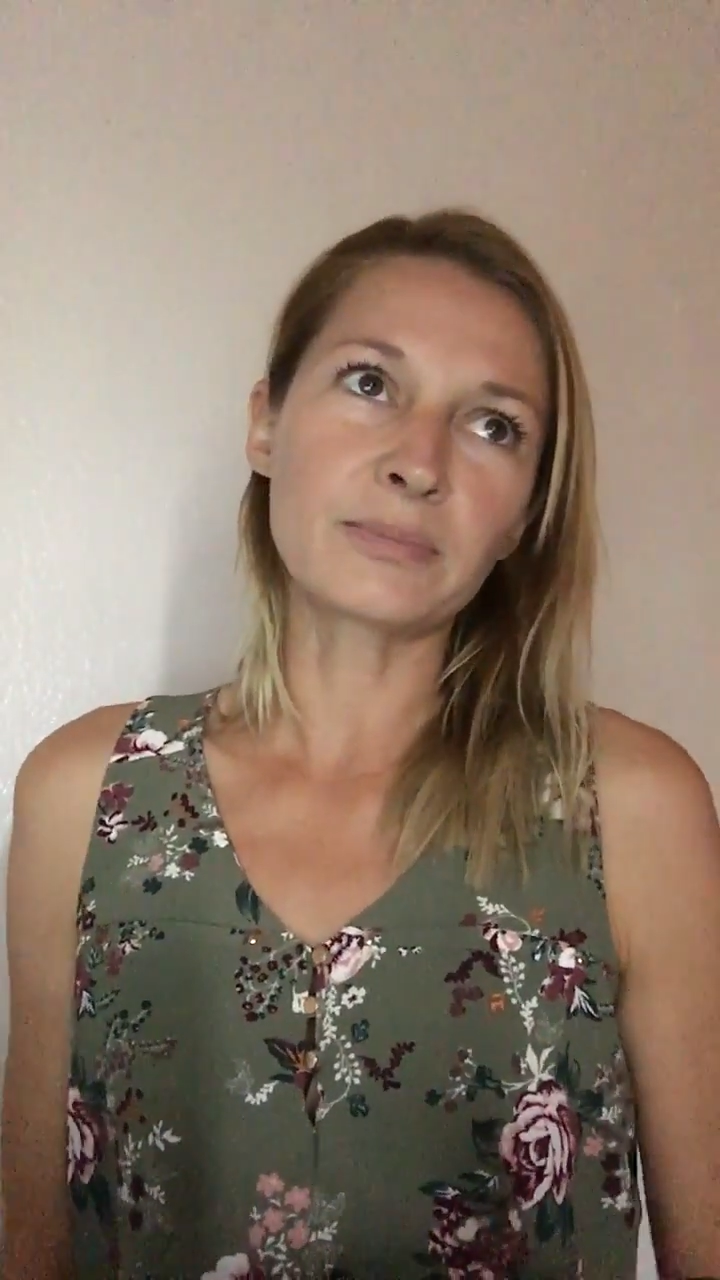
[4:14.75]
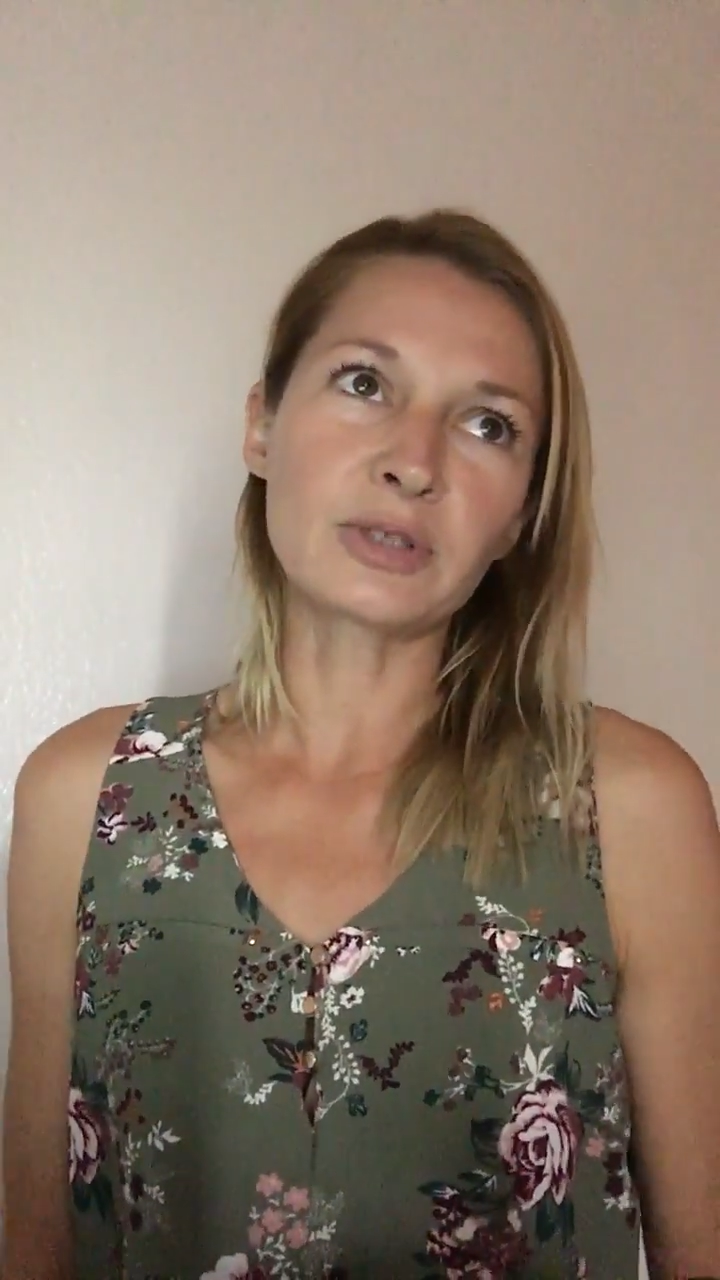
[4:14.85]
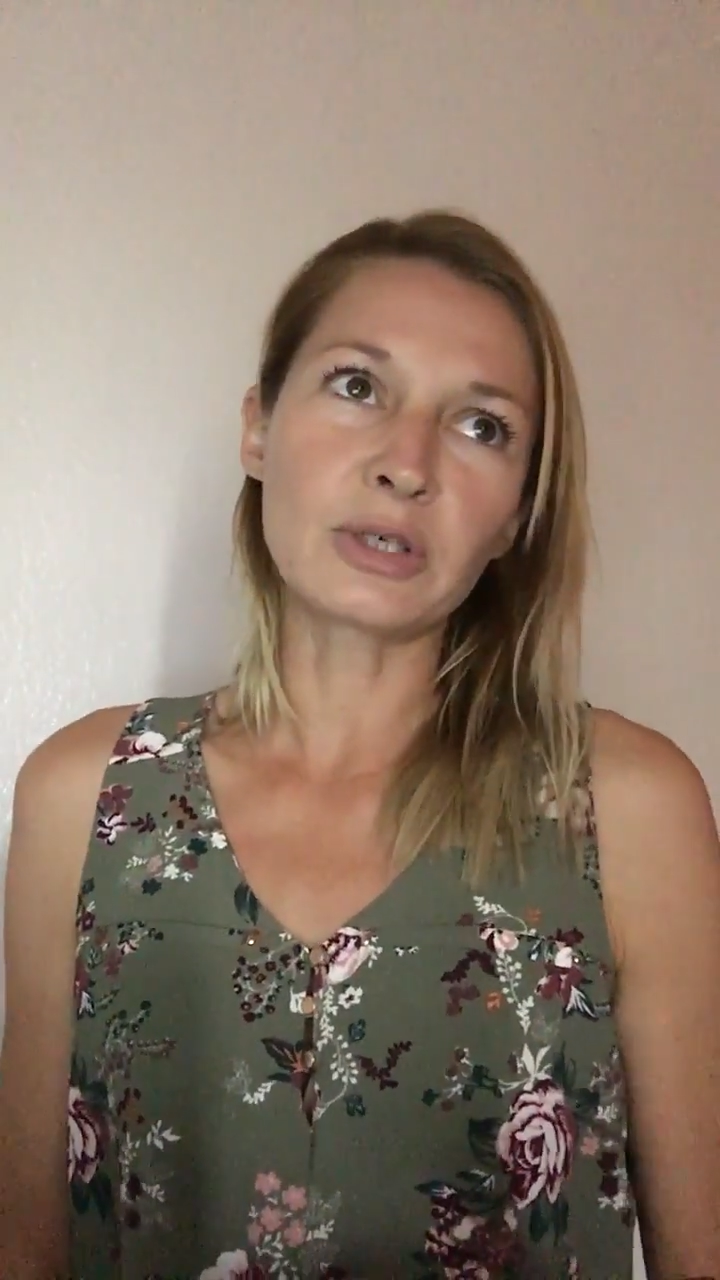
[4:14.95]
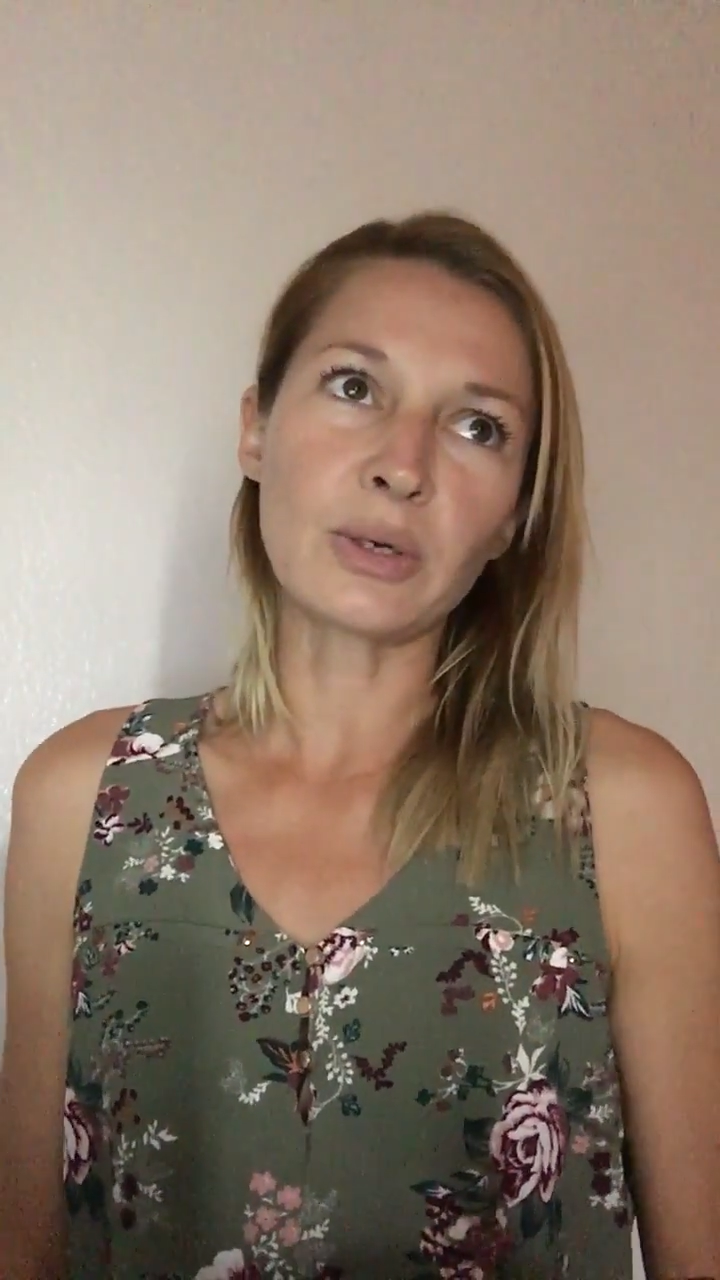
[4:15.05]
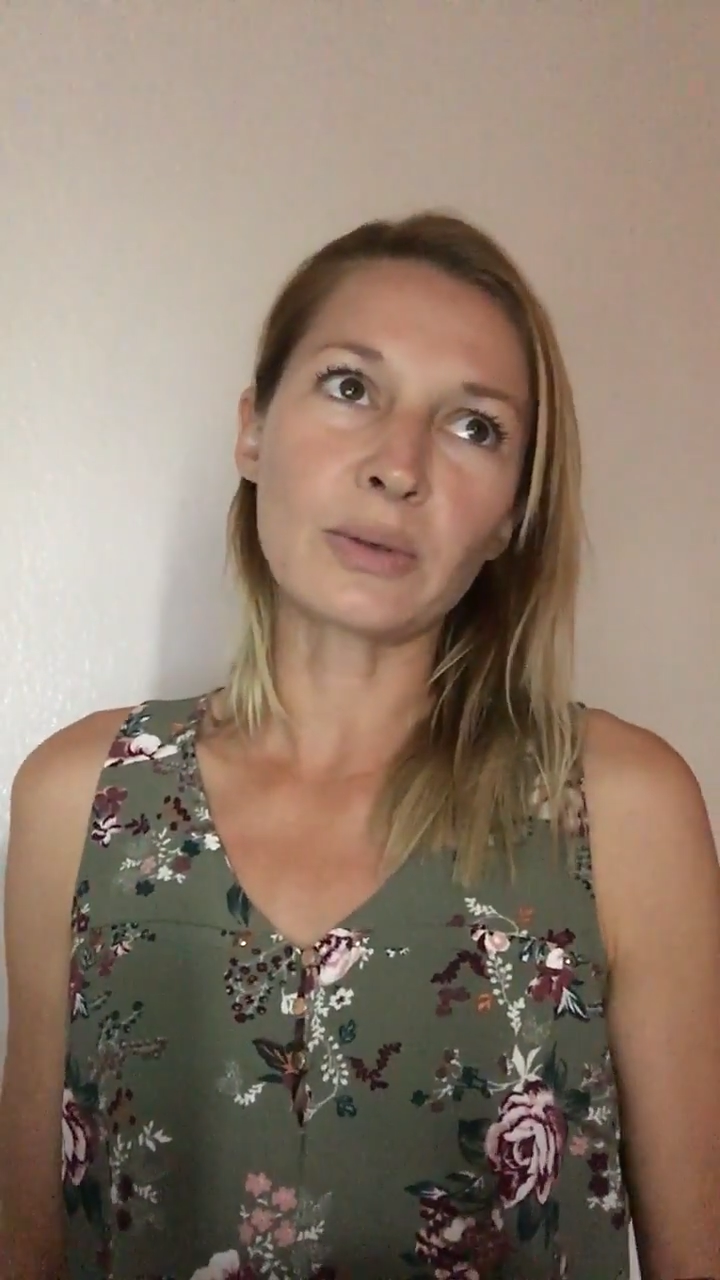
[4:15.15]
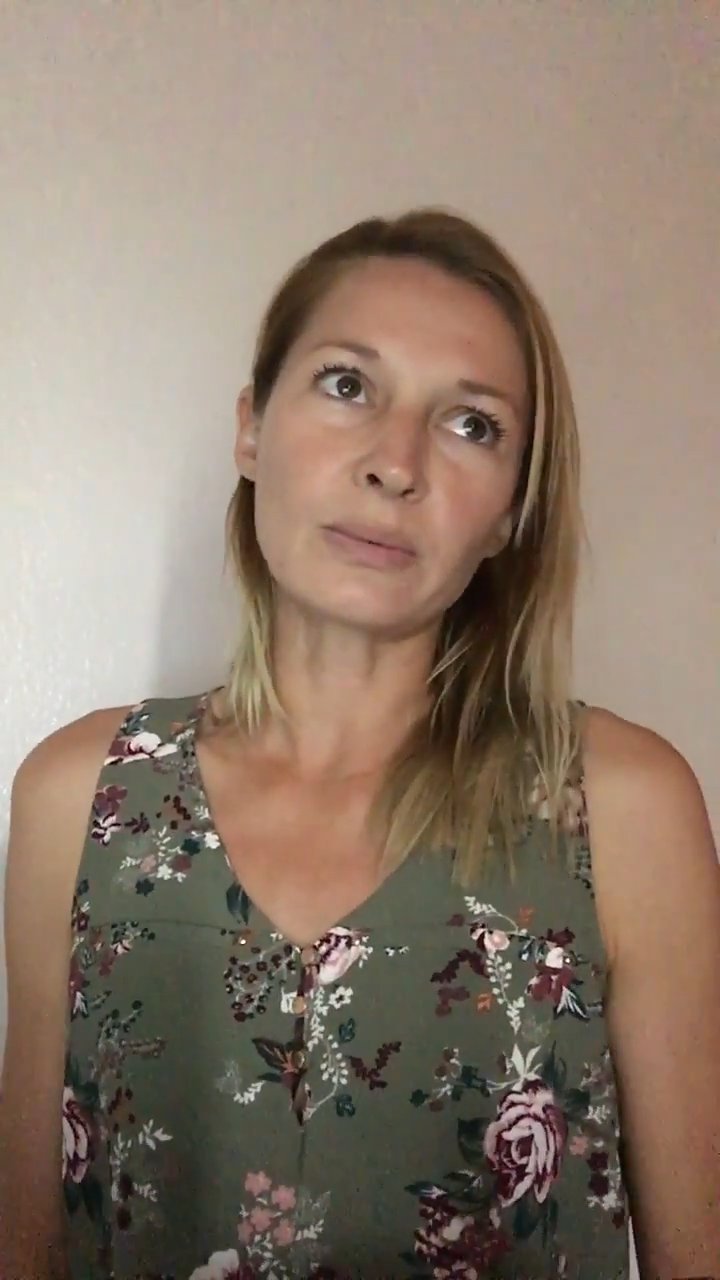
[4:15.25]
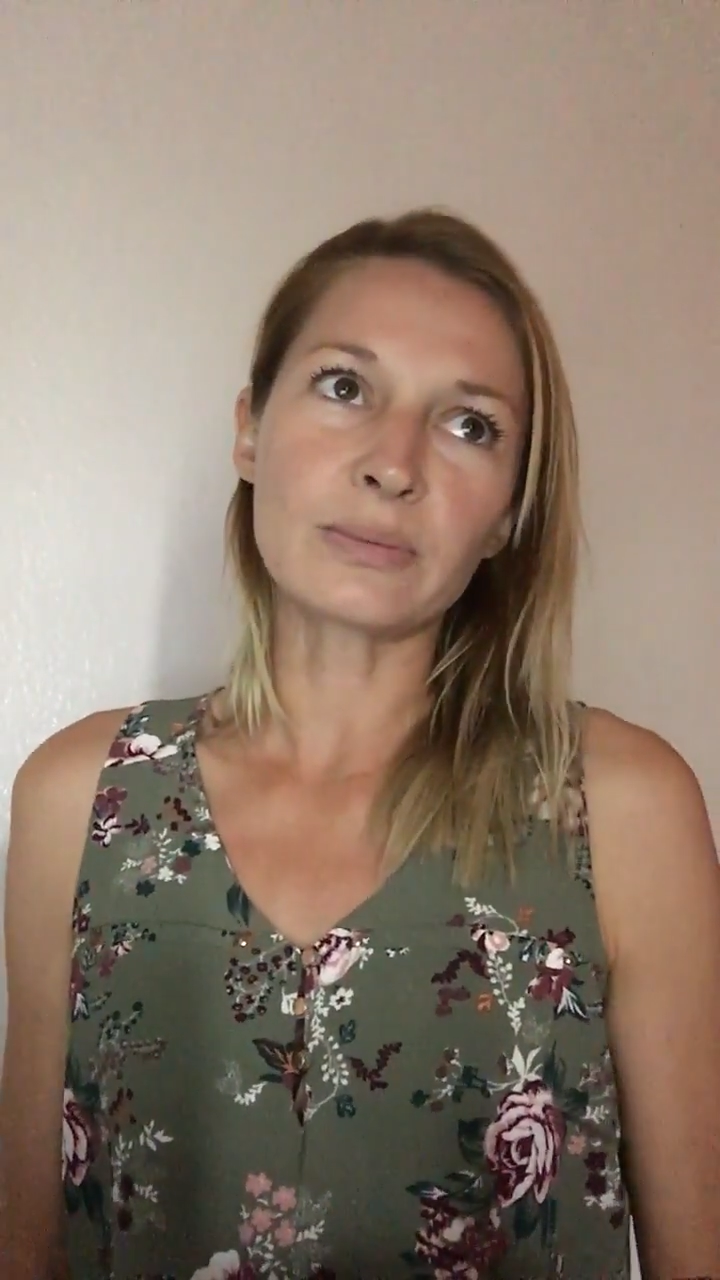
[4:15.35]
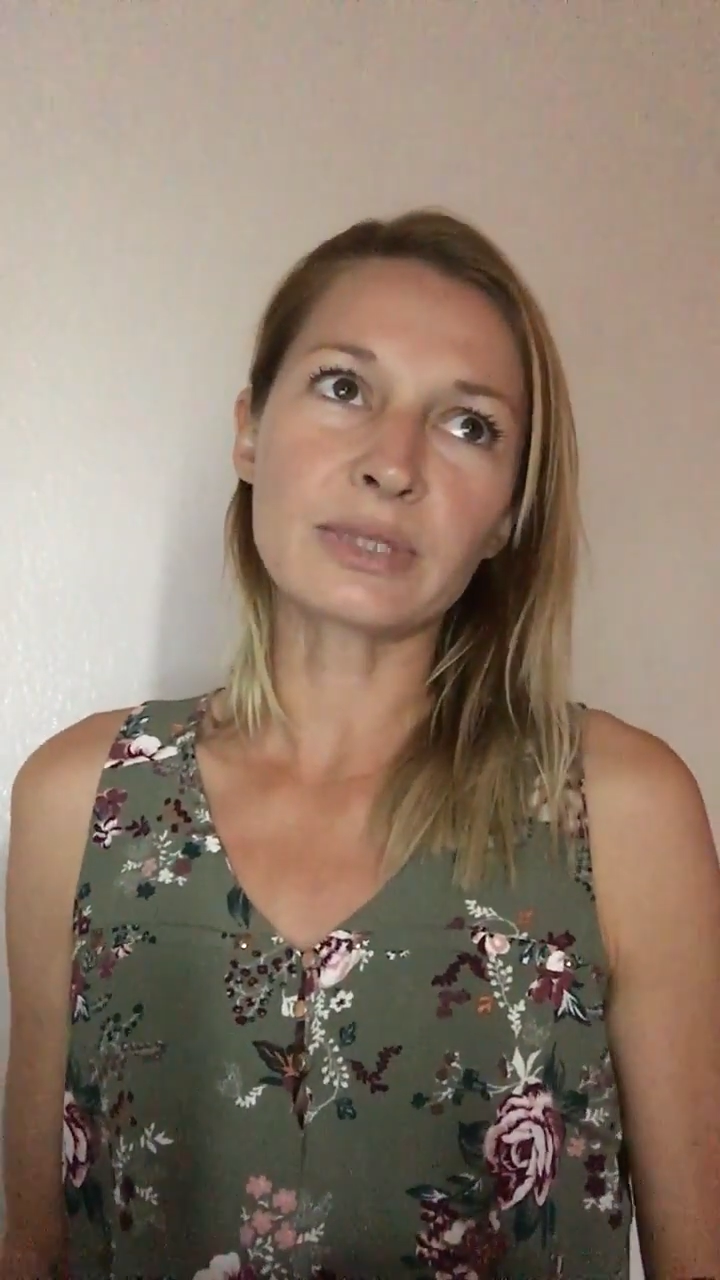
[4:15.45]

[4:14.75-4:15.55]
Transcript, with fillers: you know,